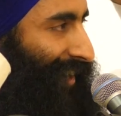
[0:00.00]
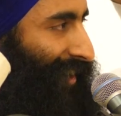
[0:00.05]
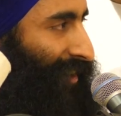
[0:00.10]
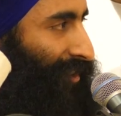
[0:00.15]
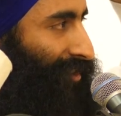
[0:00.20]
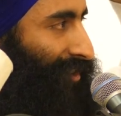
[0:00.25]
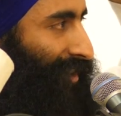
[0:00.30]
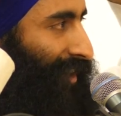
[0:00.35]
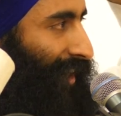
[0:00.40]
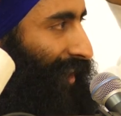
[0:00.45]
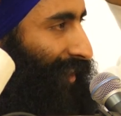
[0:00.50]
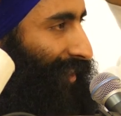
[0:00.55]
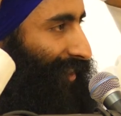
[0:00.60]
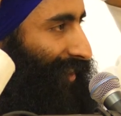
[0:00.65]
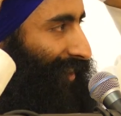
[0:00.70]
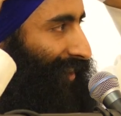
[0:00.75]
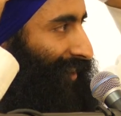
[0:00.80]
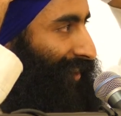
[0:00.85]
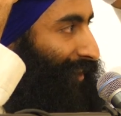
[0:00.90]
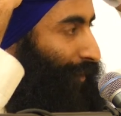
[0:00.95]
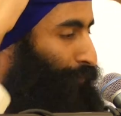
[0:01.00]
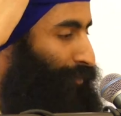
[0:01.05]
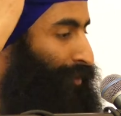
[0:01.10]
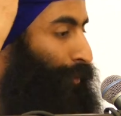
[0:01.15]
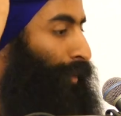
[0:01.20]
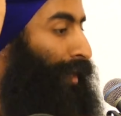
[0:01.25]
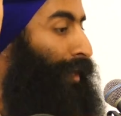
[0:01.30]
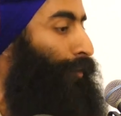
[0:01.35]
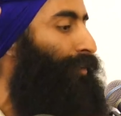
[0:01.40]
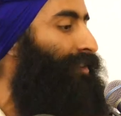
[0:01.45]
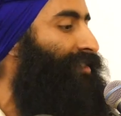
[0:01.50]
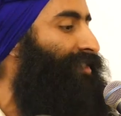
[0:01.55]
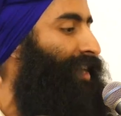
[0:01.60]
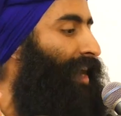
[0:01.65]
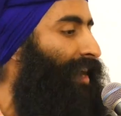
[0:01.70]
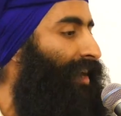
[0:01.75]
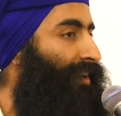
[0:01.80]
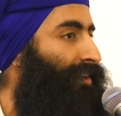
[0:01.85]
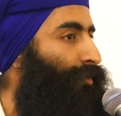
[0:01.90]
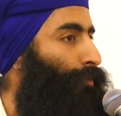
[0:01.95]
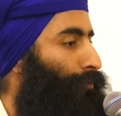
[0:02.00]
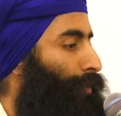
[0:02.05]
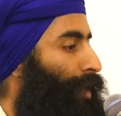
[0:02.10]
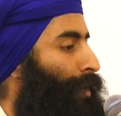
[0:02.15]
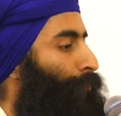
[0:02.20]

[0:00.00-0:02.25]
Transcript: So anyone standing to, Pare